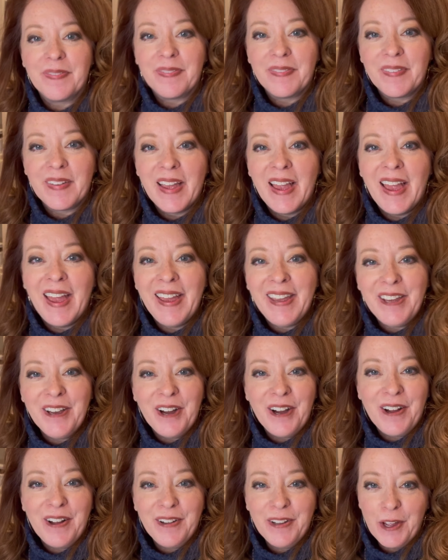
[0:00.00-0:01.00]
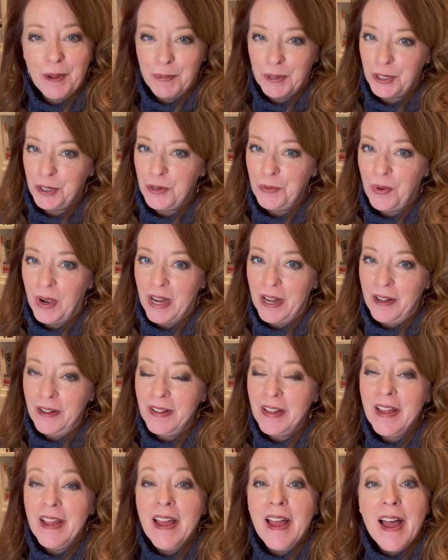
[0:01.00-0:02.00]
Hey y'all, hope you're doing well.
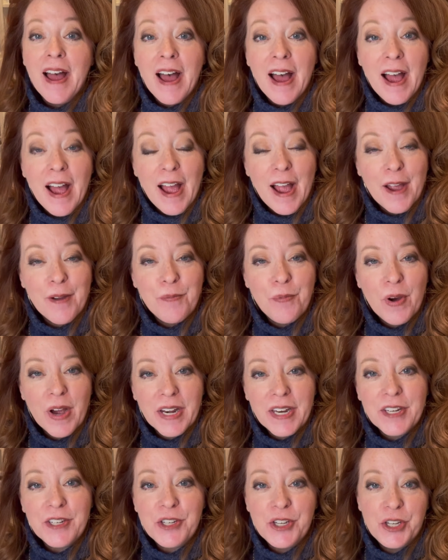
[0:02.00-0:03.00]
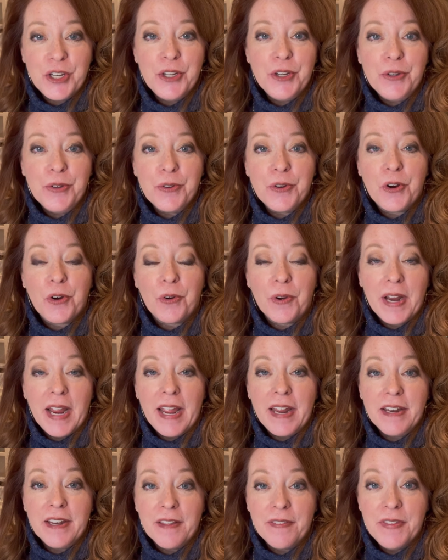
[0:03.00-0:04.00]
I wanted to
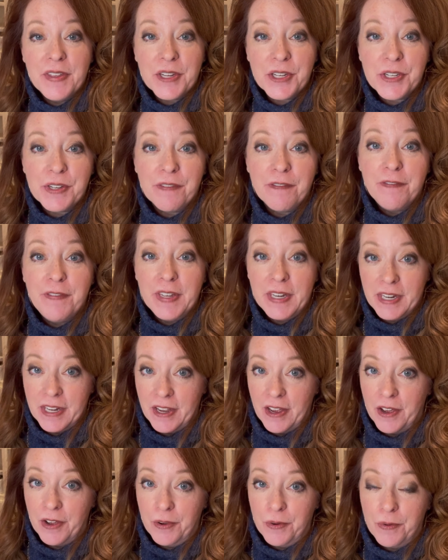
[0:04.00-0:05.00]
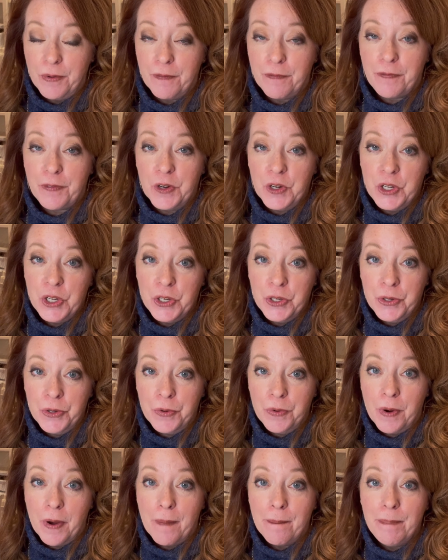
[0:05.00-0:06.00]
create this video for
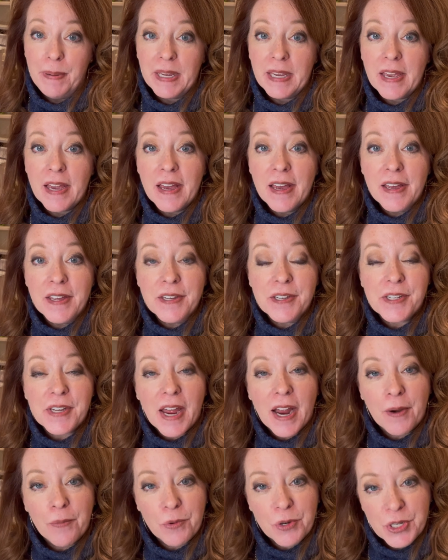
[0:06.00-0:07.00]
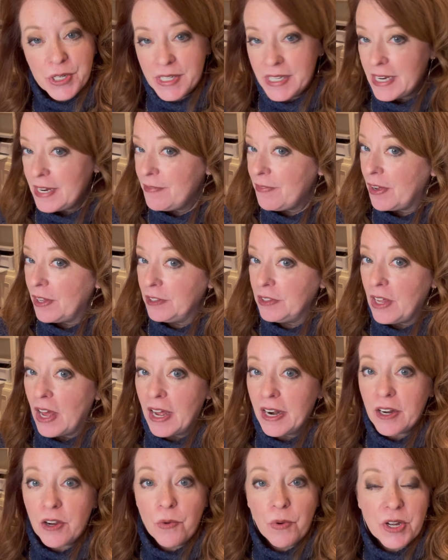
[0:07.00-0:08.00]
you because I receive a lot
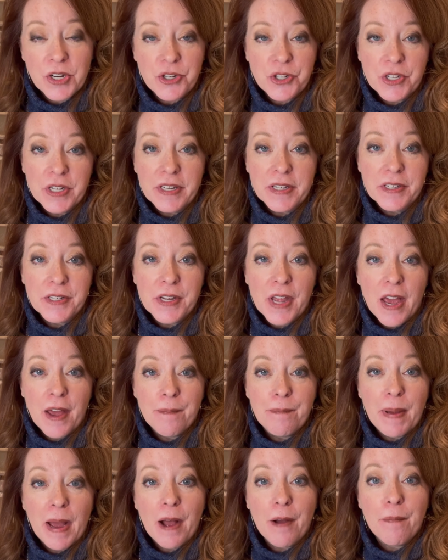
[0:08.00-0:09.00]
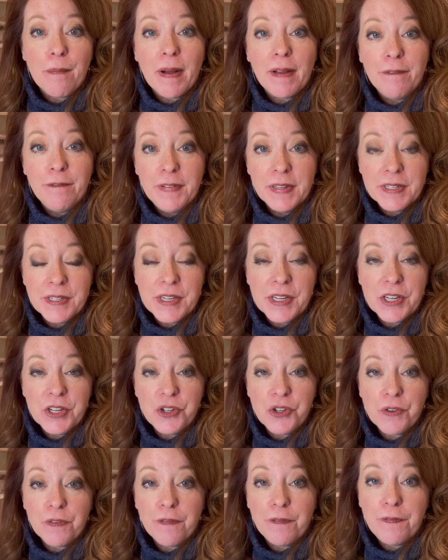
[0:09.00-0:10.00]
of questions about my
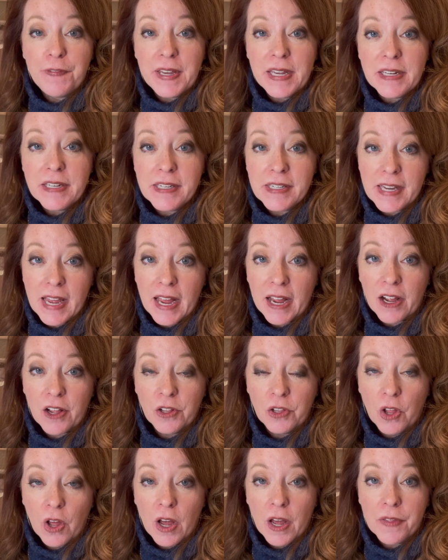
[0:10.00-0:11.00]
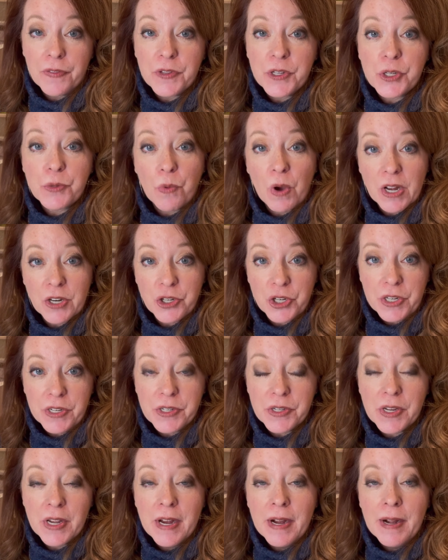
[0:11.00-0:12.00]
vintage feed sack cloth swatches,